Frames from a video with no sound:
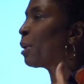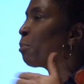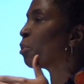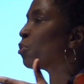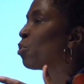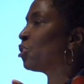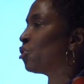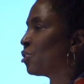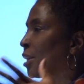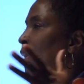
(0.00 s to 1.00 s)
number of
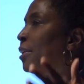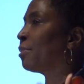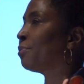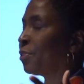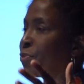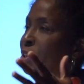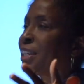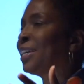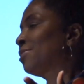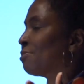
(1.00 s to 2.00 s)
questions that kind of, if you
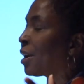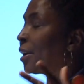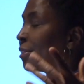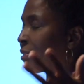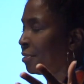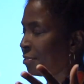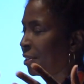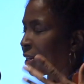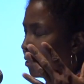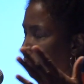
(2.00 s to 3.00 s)
can guess right, then you
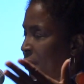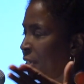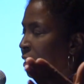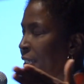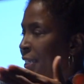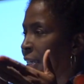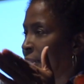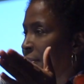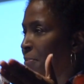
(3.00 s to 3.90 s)
kind of get,